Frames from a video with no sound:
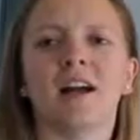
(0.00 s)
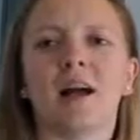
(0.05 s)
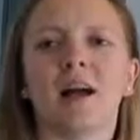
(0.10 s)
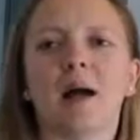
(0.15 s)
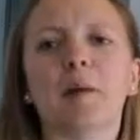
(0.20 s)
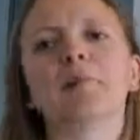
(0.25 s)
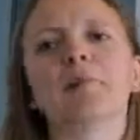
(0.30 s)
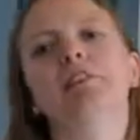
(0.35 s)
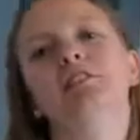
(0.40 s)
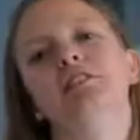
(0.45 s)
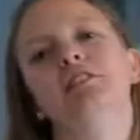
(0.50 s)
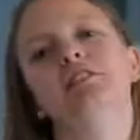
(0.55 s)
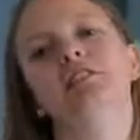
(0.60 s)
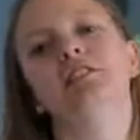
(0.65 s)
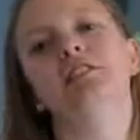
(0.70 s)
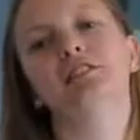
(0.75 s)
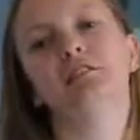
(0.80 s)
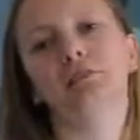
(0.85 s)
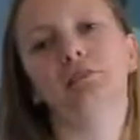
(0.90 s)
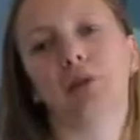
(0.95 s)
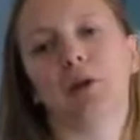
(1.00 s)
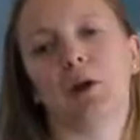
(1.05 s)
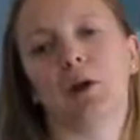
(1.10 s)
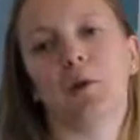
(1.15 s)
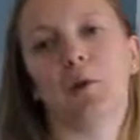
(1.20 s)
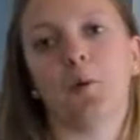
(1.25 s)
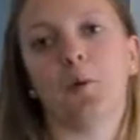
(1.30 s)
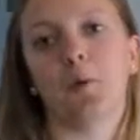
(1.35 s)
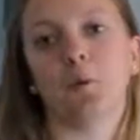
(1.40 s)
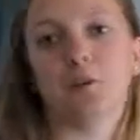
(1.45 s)
I'm curious to
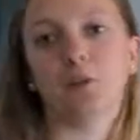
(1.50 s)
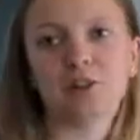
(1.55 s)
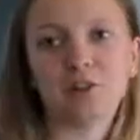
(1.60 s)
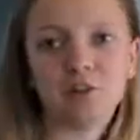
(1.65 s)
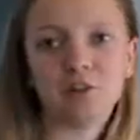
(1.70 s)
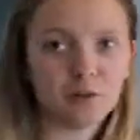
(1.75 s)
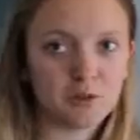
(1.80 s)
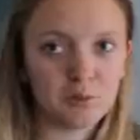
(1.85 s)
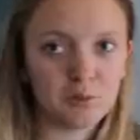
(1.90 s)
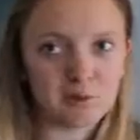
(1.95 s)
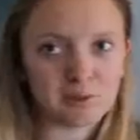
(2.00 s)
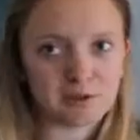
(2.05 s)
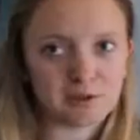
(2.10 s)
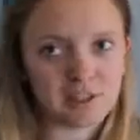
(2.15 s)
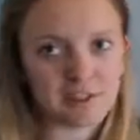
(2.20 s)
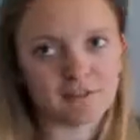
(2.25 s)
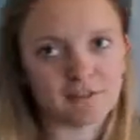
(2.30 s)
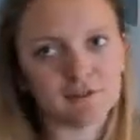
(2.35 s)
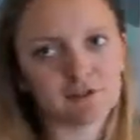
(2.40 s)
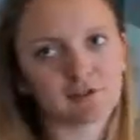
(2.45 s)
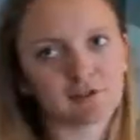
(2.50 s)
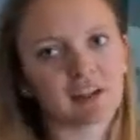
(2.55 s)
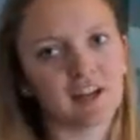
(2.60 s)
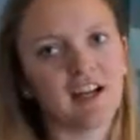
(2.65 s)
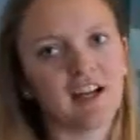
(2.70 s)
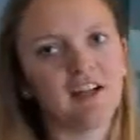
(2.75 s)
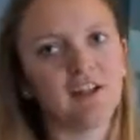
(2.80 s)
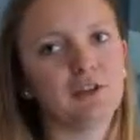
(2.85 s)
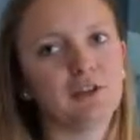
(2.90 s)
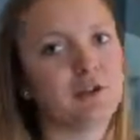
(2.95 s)
know what your bookshelves look
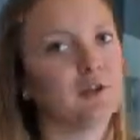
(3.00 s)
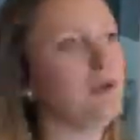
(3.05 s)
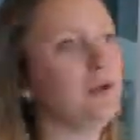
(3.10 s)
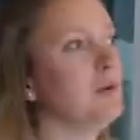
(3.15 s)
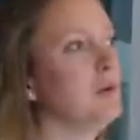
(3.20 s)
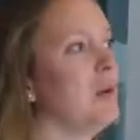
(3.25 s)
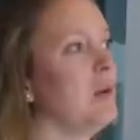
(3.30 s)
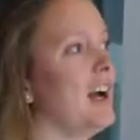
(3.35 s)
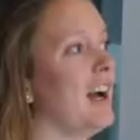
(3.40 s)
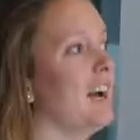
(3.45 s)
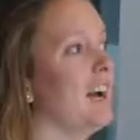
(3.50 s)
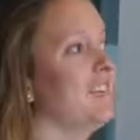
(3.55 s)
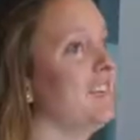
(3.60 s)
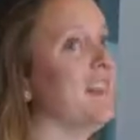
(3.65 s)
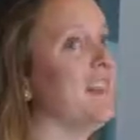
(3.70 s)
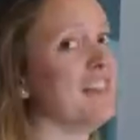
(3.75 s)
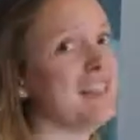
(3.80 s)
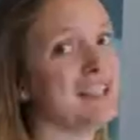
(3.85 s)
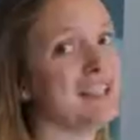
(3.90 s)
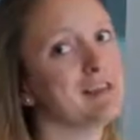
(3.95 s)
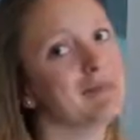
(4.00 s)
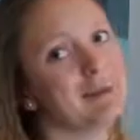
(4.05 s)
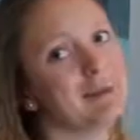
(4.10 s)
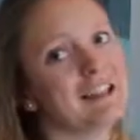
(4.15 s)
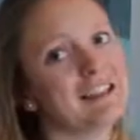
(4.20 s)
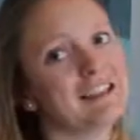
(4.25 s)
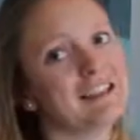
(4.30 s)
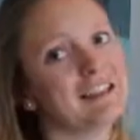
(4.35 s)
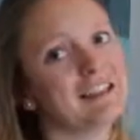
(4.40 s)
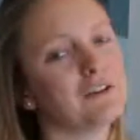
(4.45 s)
like. Do you have this
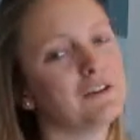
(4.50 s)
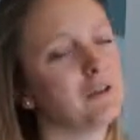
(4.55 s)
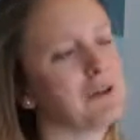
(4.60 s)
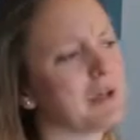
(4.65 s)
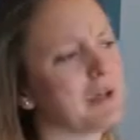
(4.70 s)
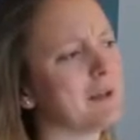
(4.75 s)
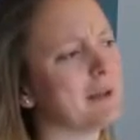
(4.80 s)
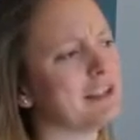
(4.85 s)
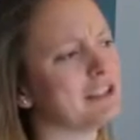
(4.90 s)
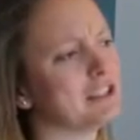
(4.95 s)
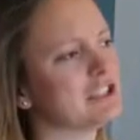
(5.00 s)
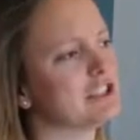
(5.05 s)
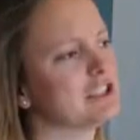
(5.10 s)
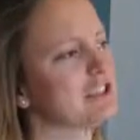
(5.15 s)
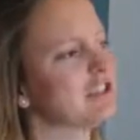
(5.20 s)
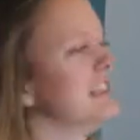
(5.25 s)
many, or am I just